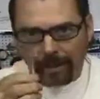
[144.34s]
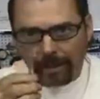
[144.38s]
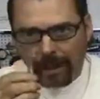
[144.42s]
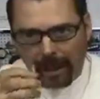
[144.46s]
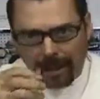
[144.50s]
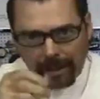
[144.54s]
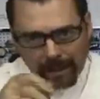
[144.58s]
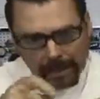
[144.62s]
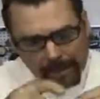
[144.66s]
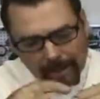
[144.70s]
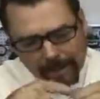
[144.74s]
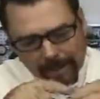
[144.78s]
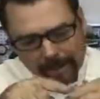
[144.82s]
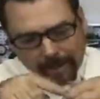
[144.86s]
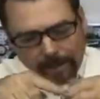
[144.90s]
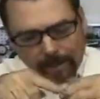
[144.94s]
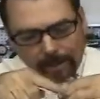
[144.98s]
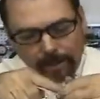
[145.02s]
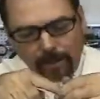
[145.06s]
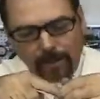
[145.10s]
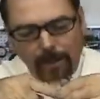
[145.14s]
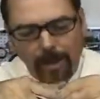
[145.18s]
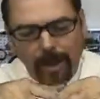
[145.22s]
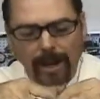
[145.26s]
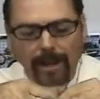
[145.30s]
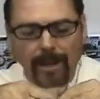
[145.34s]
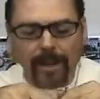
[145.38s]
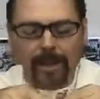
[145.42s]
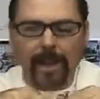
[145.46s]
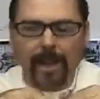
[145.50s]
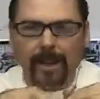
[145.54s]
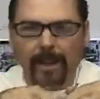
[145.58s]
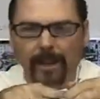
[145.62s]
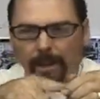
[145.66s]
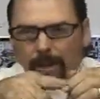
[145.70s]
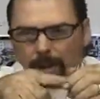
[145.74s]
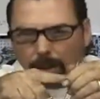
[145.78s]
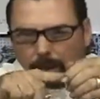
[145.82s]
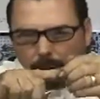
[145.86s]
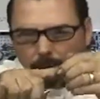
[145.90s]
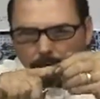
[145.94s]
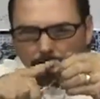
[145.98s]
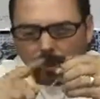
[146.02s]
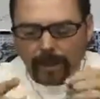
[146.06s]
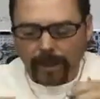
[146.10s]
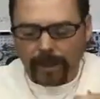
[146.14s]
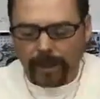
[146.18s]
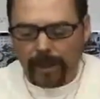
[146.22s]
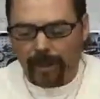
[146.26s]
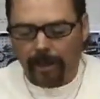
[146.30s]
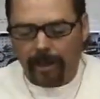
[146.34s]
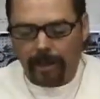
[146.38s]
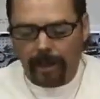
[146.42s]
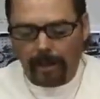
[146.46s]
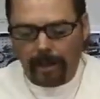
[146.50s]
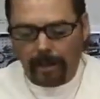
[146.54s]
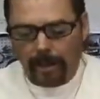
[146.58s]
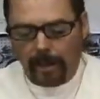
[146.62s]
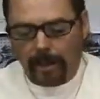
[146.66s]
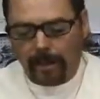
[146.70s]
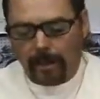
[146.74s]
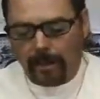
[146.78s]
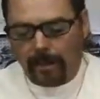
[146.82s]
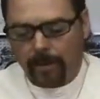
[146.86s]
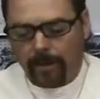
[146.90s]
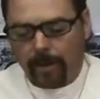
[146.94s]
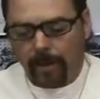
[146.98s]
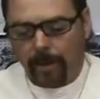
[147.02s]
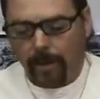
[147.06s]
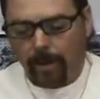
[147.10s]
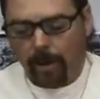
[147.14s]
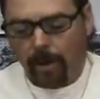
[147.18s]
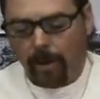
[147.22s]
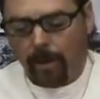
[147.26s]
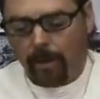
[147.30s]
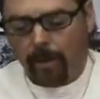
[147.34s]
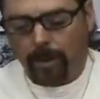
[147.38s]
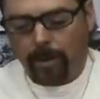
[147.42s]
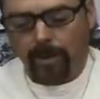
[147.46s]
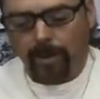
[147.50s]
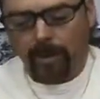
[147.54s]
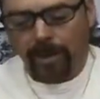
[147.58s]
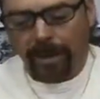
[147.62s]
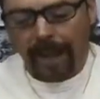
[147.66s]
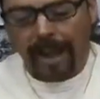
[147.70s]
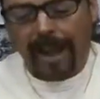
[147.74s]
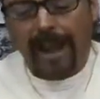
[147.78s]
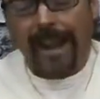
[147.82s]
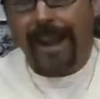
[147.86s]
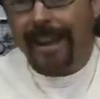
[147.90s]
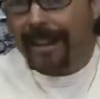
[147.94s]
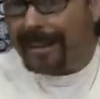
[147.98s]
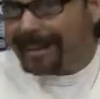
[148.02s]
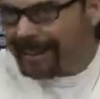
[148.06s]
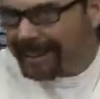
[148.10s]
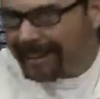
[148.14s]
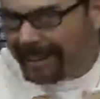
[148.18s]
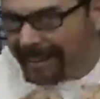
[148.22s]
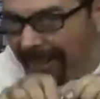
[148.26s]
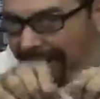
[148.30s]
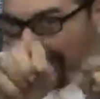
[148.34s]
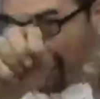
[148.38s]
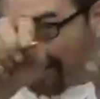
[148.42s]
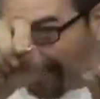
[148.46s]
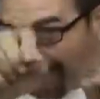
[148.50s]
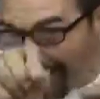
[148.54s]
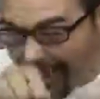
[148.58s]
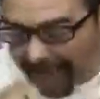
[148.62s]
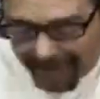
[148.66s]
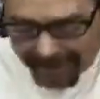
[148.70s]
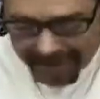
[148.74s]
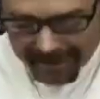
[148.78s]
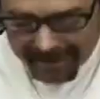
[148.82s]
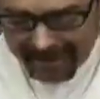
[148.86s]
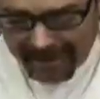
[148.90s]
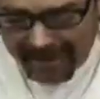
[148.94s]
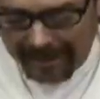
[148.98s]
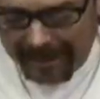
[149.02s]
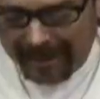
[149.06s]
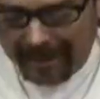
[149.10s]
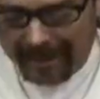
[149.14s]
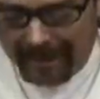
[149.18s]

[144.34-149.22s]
a lot easier than trying to cut a groove in there. So almost forgot, almost.